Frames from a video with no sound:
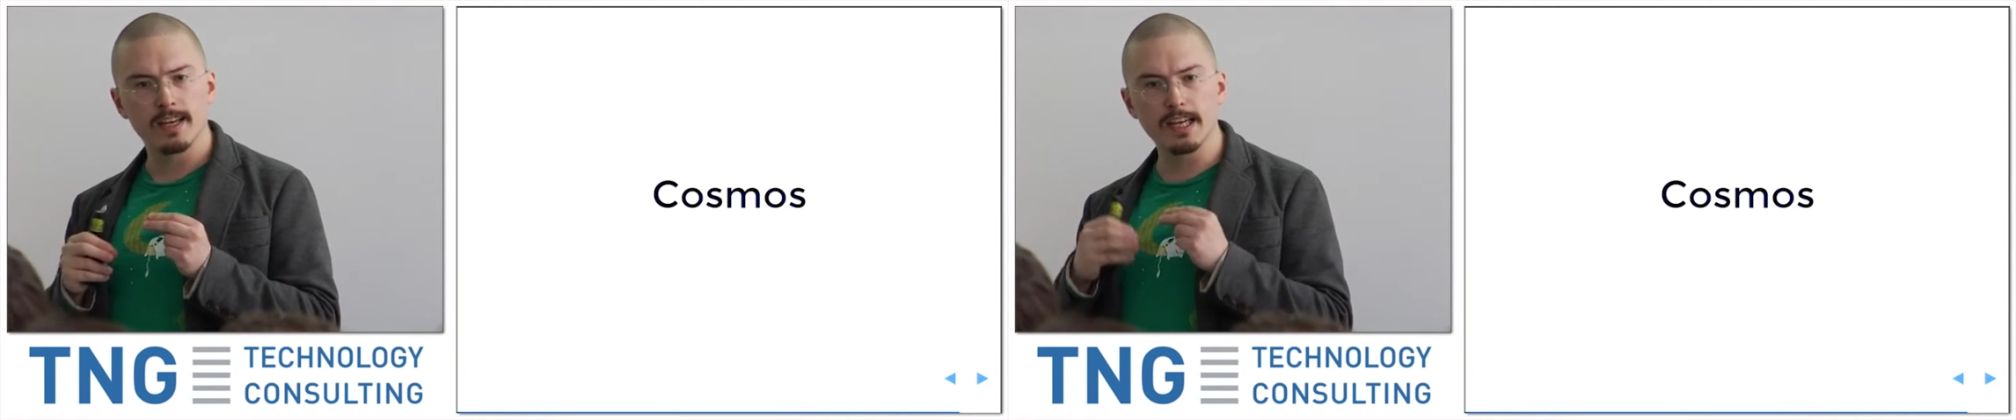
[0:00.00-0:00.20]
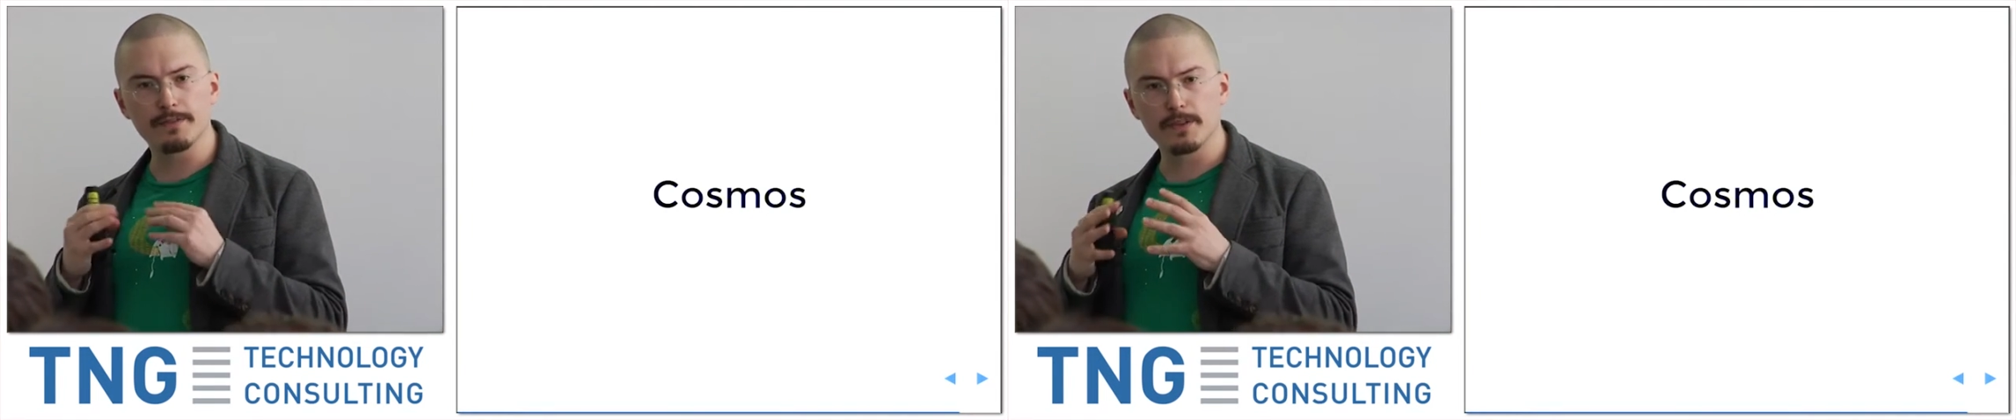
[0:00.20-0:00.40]

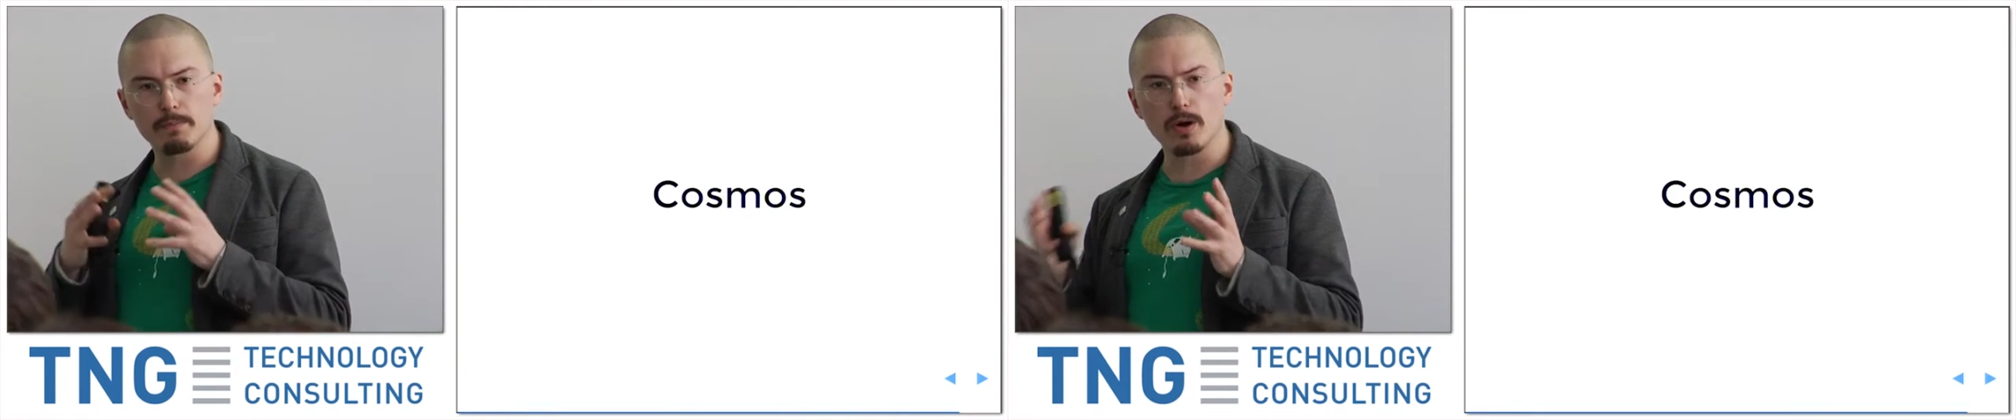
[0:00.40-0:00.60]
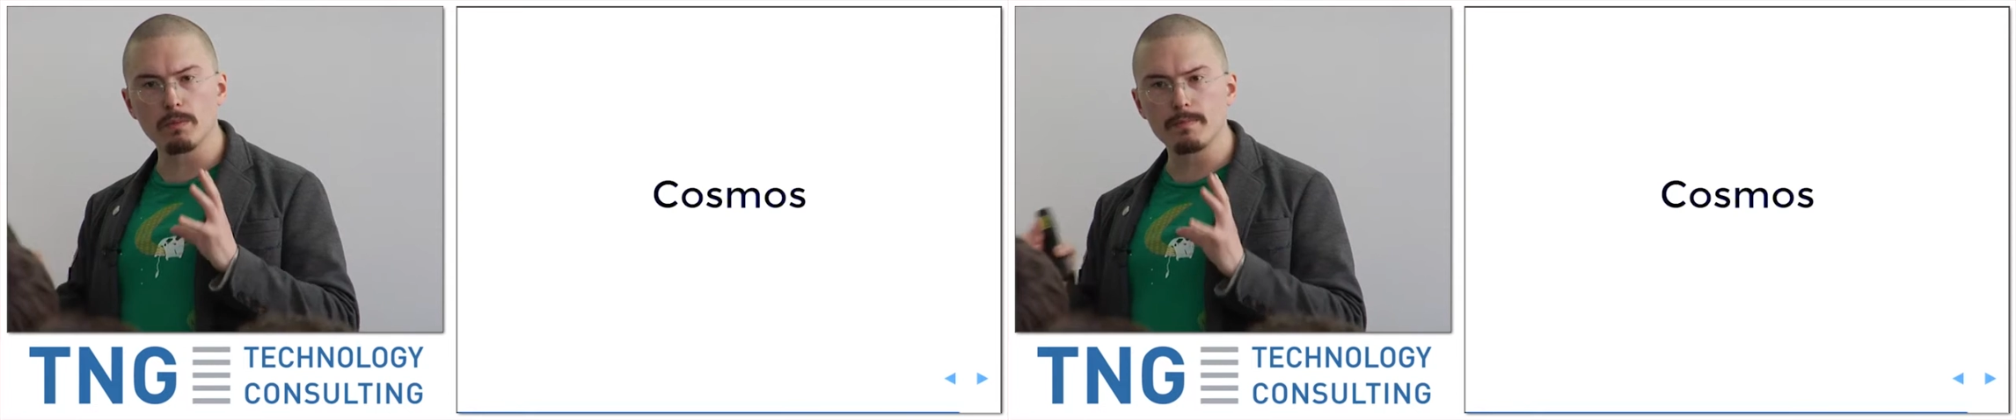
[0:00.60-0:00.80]
if the
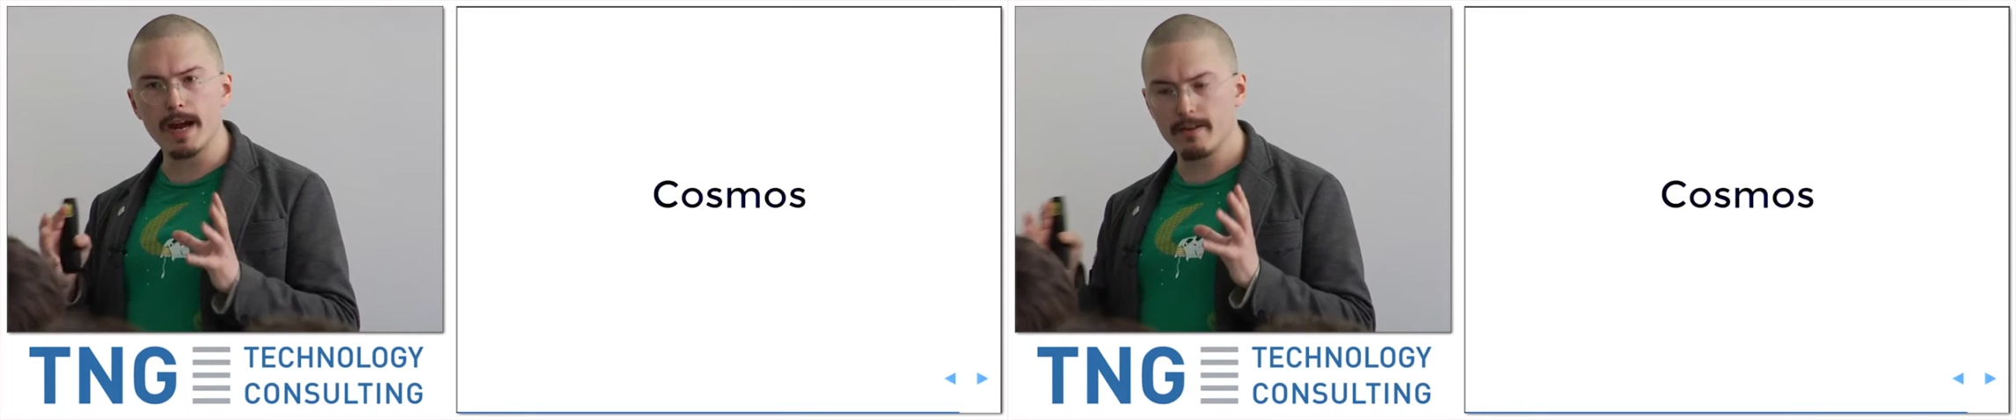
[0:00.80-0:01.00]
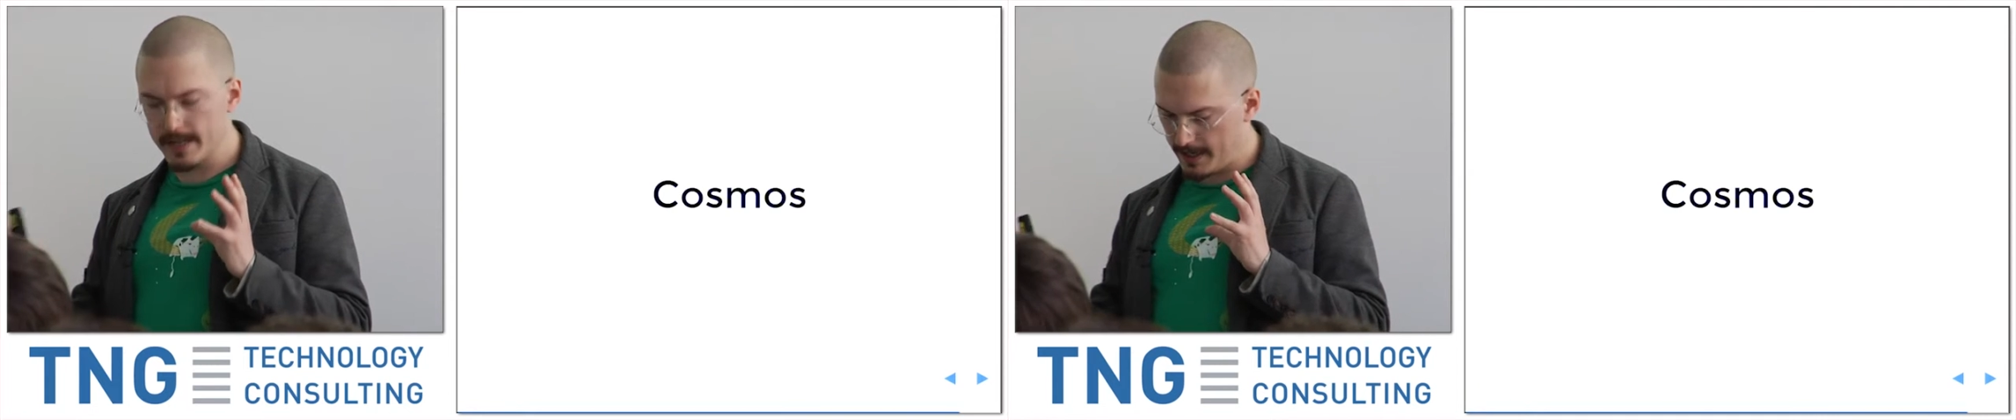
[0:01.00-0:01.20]
problem
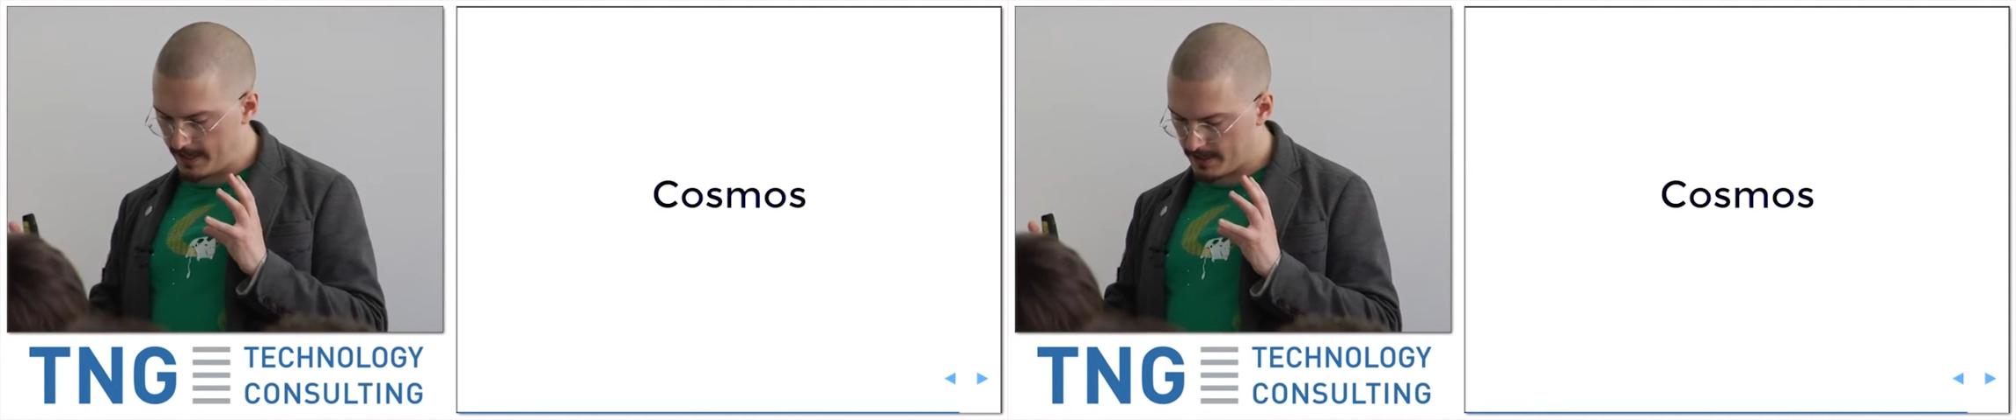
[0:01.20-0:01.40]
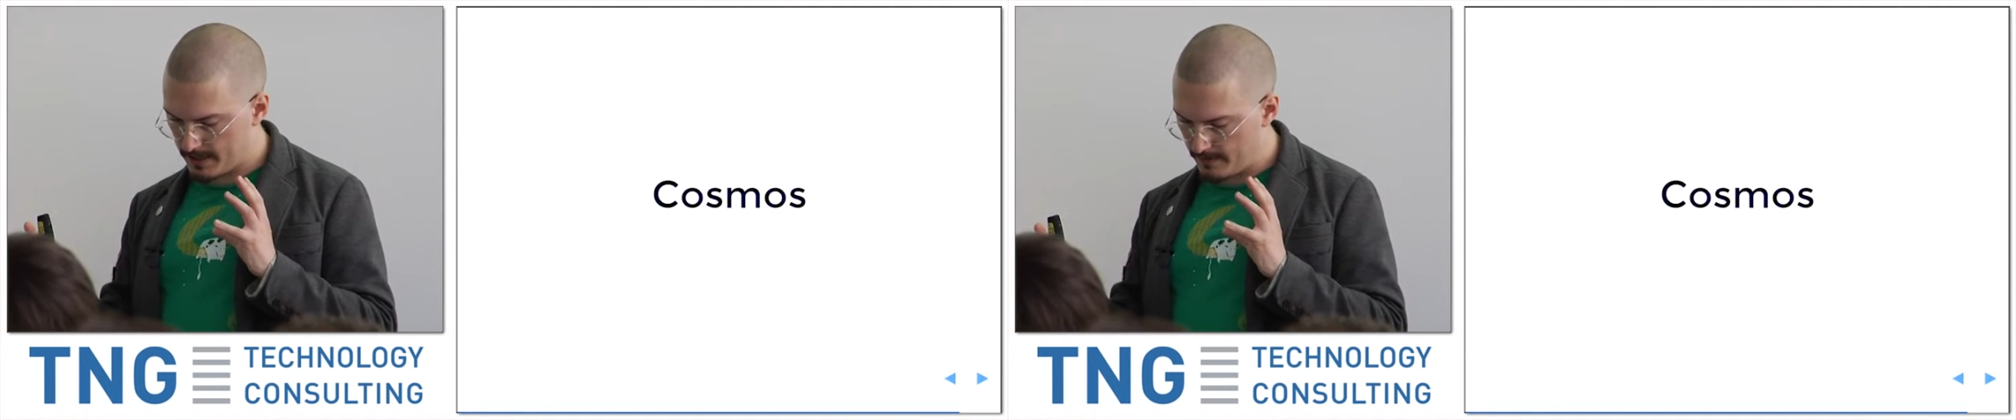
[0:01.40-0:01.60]
area
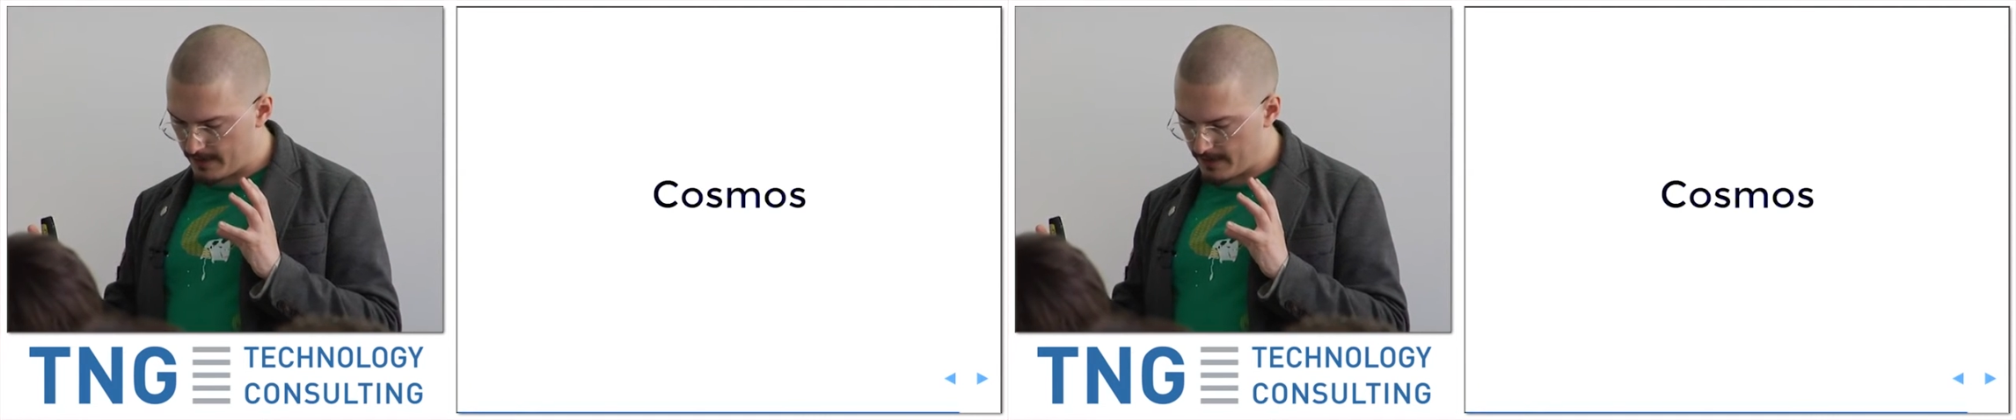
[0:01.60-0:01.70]
is